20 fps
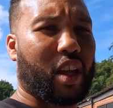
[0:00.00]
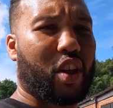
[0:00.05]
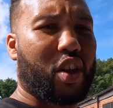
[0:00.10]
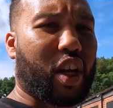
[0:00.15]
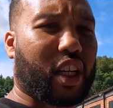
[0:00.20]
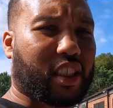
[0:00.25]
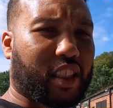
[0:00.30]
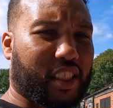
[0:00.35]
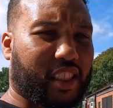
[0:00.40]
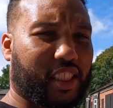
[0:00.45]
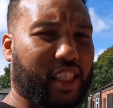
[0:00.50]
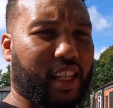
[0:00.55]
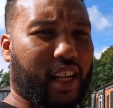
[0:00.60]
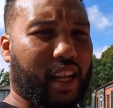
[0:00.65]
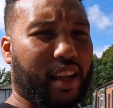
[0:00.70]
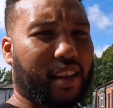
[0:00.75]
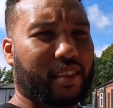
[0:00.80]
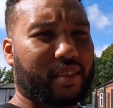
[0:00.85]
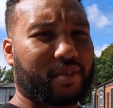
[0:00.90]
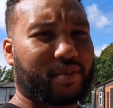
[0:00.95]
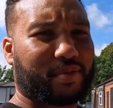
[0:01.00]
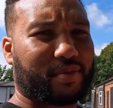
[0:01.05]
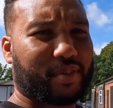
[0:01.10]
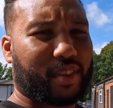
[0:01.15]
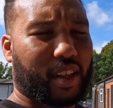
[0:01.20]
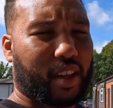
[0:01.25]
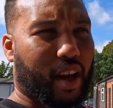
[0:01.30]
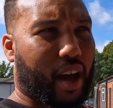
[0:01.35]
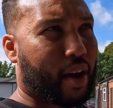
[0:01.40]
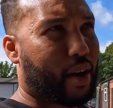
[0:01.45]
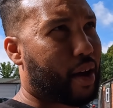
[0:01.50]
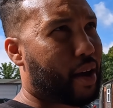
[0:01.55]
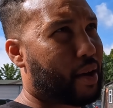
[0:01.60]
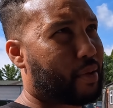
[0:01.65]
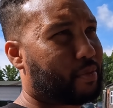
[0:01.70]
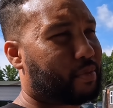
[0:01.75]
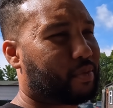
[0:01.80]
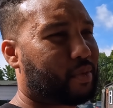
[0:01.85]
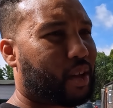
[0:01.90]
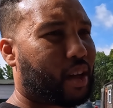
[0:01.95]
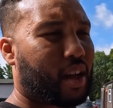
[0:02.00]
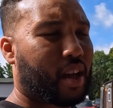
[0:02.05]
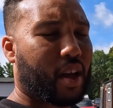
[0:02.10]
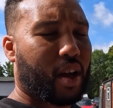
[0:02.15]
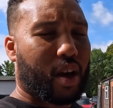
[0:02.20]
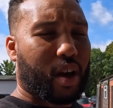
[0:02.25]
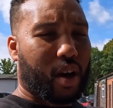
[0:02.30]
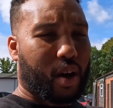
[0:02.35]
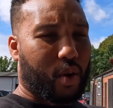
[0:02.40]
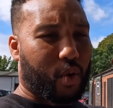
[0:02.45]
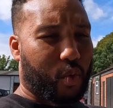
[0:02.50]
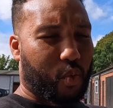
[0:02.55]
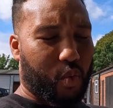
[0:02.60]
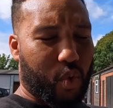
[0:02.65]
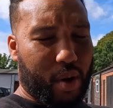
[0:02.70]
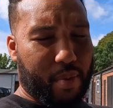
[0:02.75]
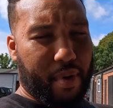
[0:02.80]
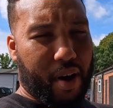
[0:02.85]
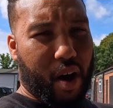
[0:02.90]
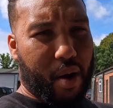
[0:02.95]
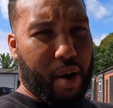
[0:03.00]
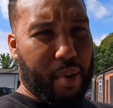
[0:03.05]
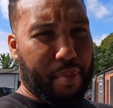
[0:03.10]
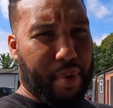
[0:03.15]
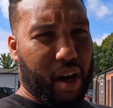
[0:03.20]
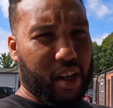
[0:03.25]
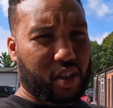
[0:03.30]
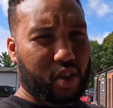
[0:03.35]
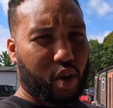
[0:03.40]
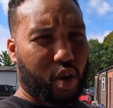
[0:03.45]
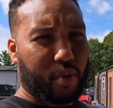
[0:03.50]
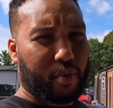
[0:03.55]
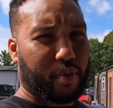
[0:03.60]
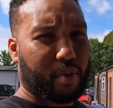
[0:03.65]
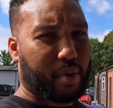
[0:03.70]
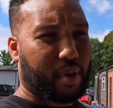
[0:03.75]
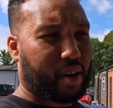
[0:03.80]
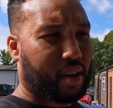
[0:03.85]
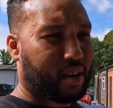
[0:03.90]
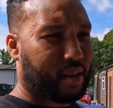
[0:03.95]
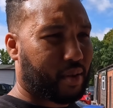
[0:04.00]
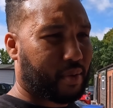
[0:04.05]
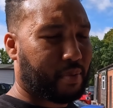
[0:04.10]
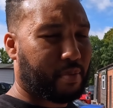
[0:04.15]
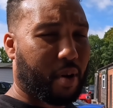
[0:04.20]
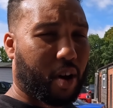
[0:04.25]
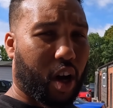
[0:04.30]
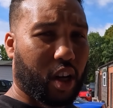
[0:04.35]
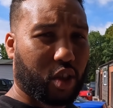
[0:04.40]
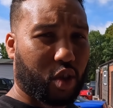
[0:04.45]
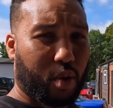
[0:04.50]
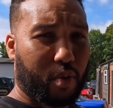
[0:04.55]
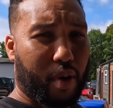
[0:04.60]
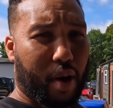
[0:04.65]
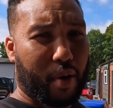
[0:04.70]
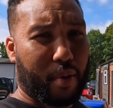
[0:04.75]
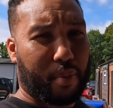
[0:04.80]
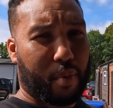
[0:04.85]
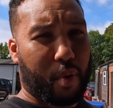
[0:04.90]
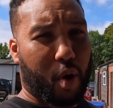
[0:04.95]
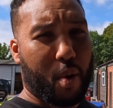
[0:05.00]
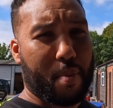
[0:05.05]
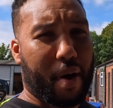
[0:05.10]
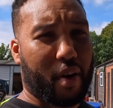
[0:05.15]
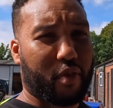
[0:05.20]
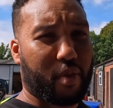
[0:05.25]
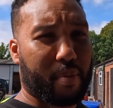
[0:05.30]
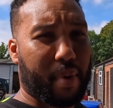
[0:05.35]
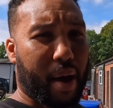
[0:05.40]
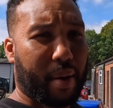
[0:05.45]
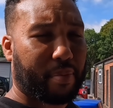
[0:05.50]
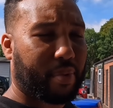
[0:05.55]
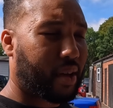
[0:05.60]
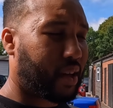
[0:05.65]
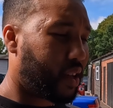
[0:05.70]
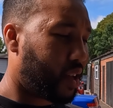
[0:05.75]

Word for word: You guys gotta see that. I um, see that, innit? Well, my, my car's We're all videoing it. My car's going back, going back for map